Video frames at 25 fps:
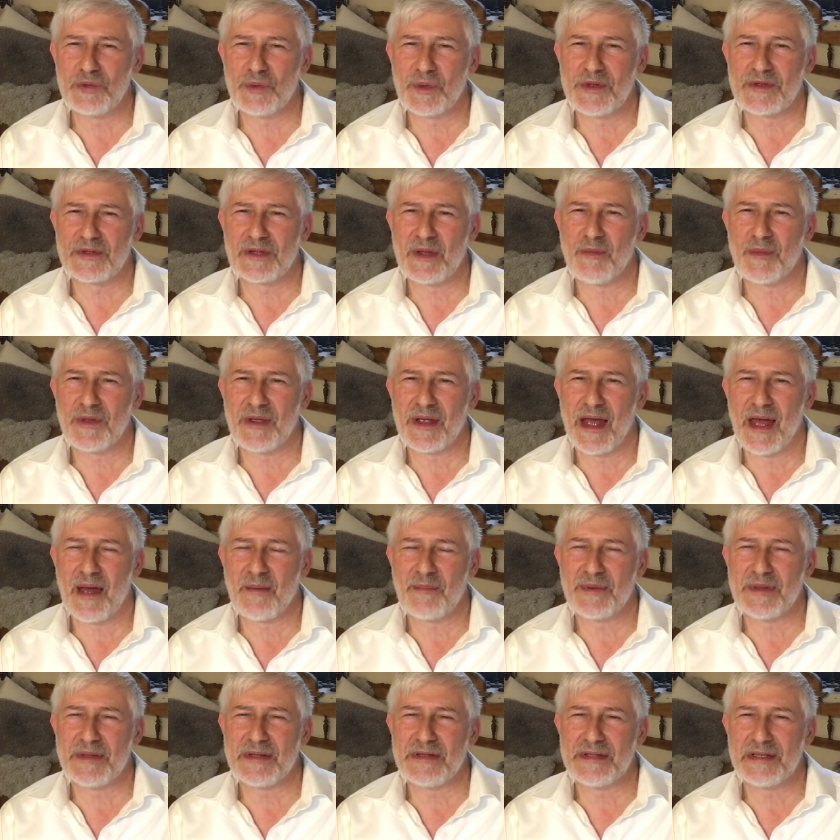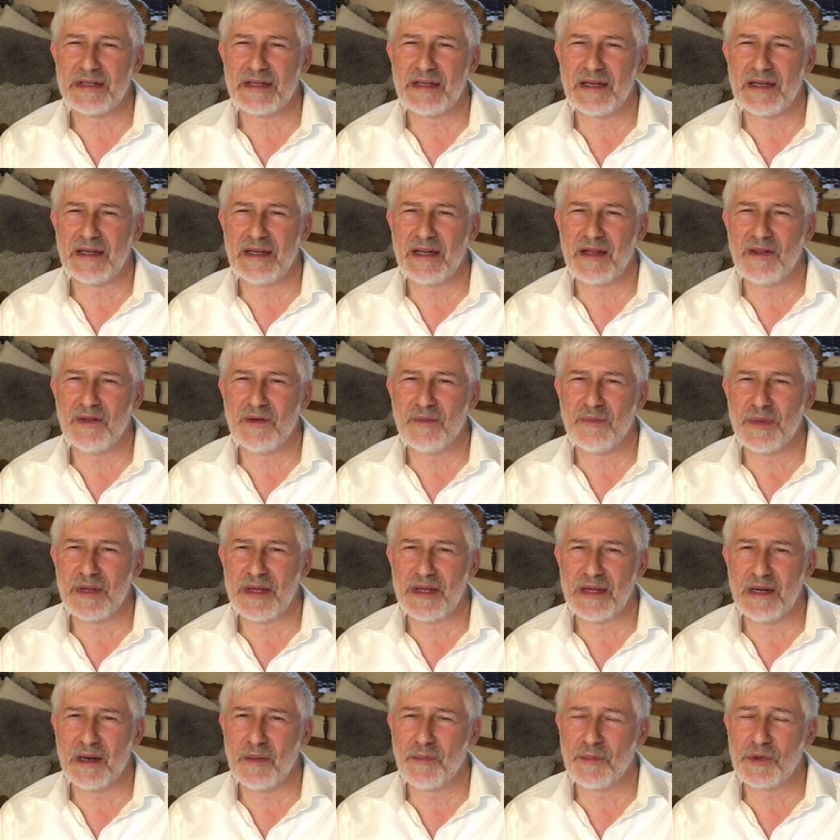When something happens, it could either be
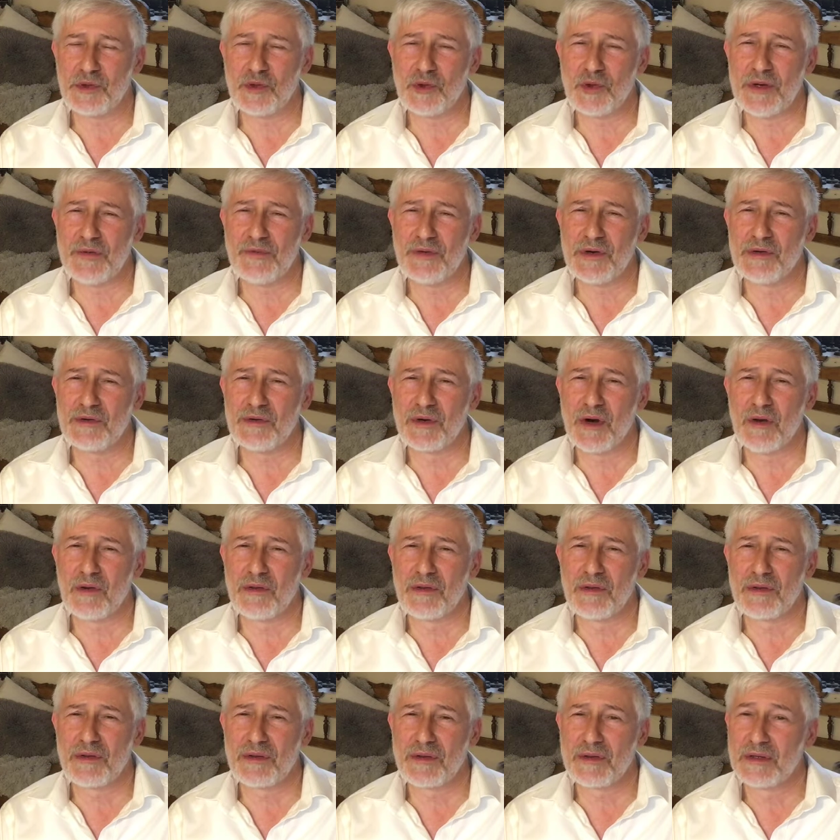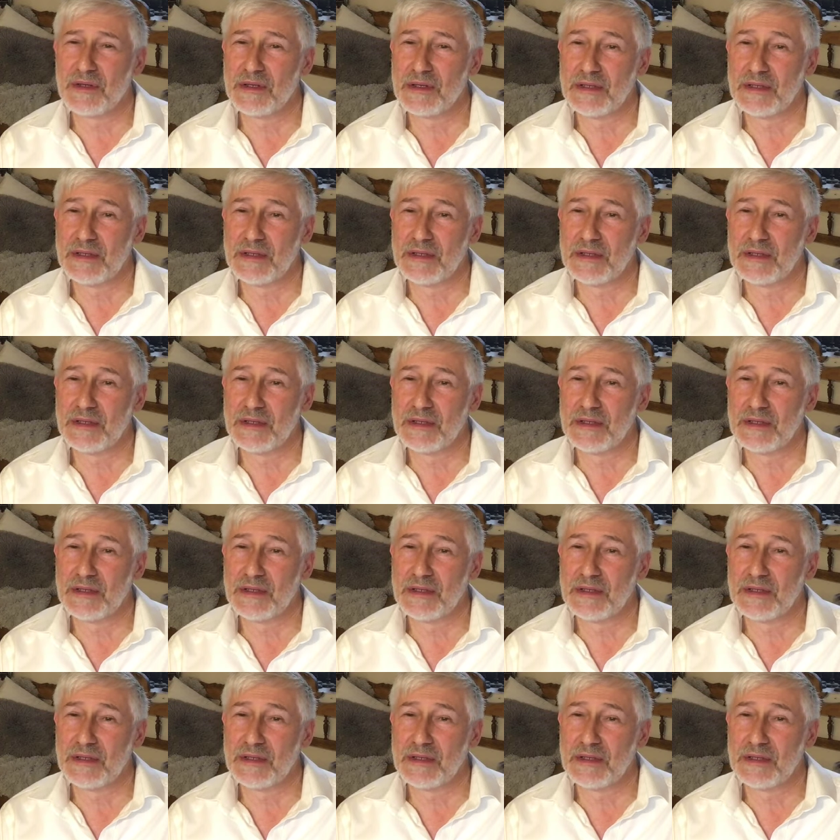an opportunity for growth